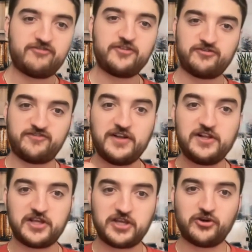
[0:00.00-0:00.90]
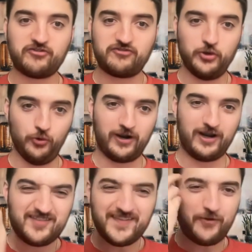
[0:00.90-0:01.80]
fulfilling your viewer.
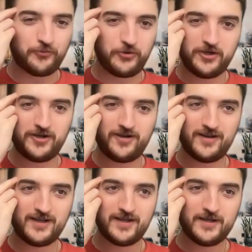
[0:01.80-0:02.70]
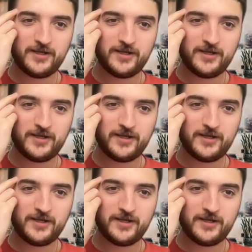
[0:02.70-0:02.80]
Isn't that weird?